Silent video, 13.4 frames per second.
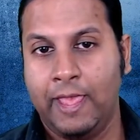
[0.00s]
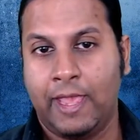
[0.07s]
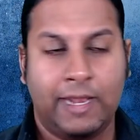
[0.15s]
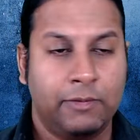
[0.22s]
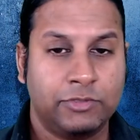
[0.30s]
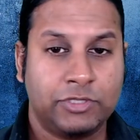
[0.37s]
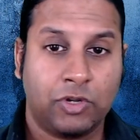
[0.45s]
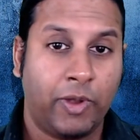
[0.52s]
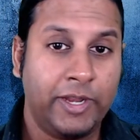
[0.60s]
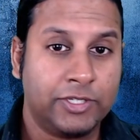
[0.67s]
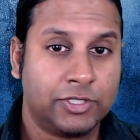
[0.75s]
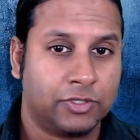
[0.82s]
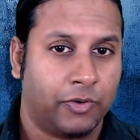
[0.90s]
And it was a
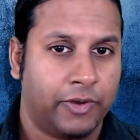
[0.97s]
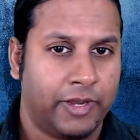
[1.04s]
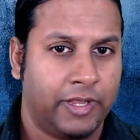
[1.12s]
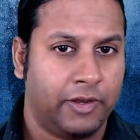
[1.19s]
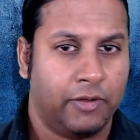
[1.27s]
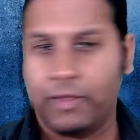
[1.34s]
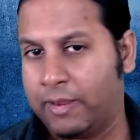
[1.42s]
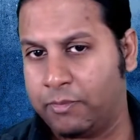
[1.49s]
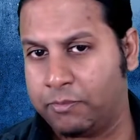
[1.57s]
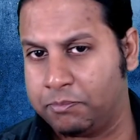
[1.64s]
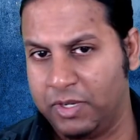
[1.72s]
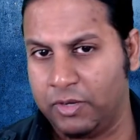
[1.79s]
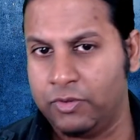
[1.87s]
great story,
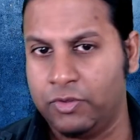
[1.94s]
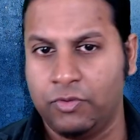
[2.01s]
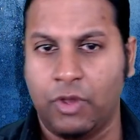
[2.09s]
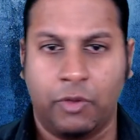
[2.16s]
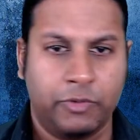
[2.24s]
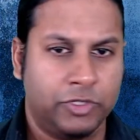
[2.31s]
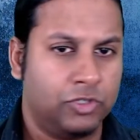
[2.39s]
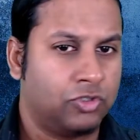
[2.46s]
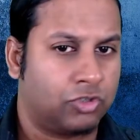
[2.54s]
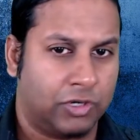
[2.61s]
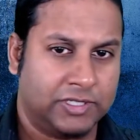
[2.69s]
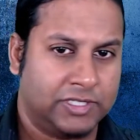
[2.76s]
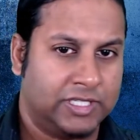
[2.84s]
you go and you
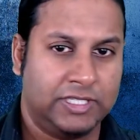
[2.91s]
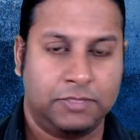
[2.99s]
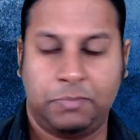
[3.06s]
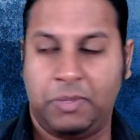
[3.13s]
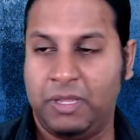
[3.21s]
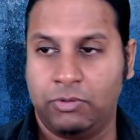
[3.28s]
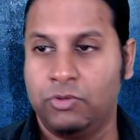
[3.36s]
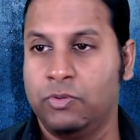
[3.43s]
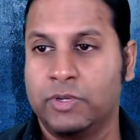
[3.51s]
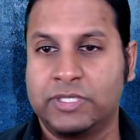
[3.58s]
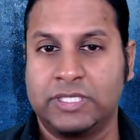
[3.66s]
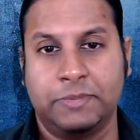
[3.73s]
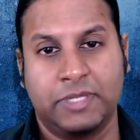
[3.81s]
trust these people who
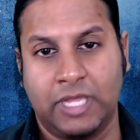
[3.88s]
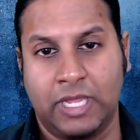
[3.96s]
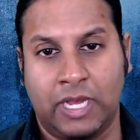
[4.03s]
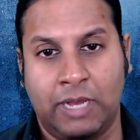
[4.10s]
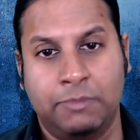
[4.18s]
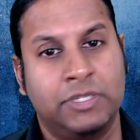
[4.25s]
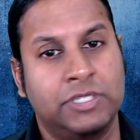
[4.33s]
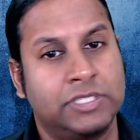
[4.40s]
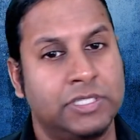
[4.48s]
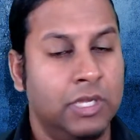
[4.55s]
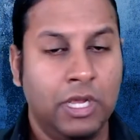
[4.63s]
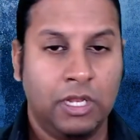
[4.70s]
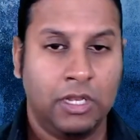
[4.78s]
are seemingly harmless,
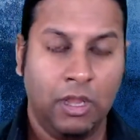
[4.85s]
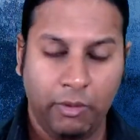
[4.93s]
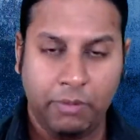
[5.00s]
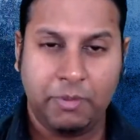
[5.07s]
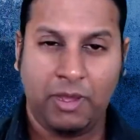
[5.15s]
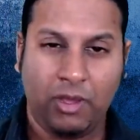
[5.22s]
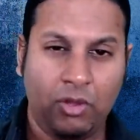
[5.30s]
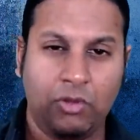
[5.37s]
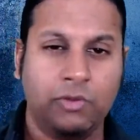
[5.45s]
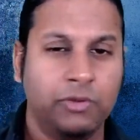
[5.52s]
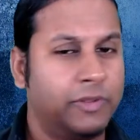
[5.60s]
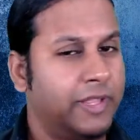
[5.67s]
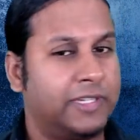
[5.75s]
and lo and
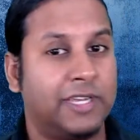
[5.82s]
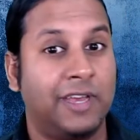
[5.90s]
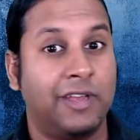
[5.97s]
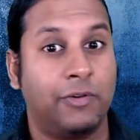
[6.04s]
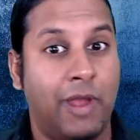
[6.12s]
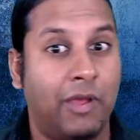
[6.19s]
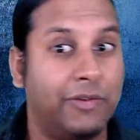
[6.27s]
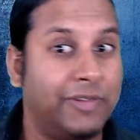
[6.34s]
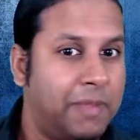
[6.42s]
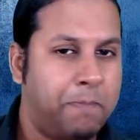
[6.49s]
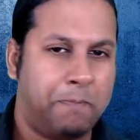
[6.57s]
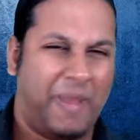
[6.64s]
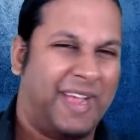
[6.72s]
behold, they turn around and
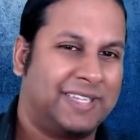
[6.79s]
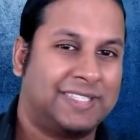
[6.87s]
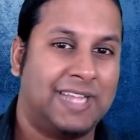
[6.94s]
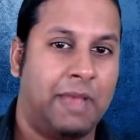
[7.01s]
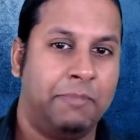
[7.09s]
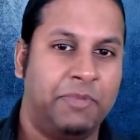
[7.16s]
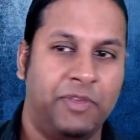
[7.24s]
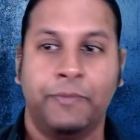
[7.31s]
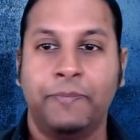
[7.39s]
they backstab you.